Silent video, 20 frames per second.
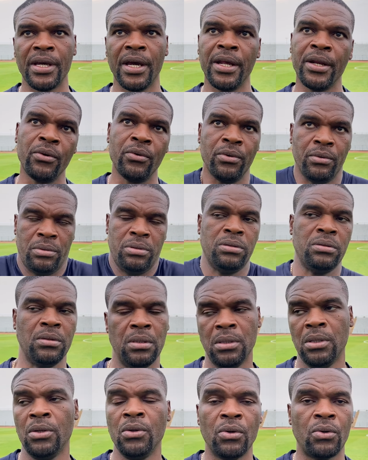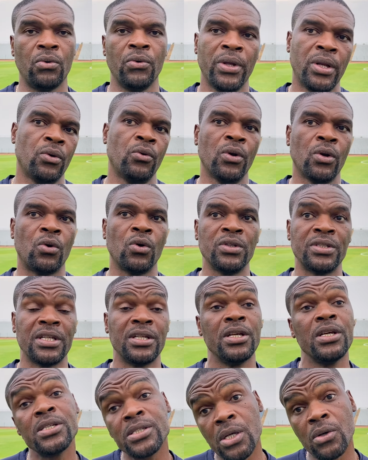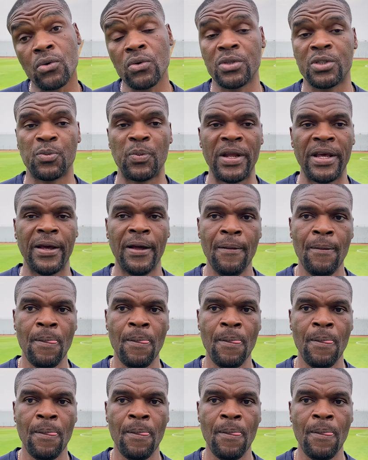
And look, we'll continue. He's a good player.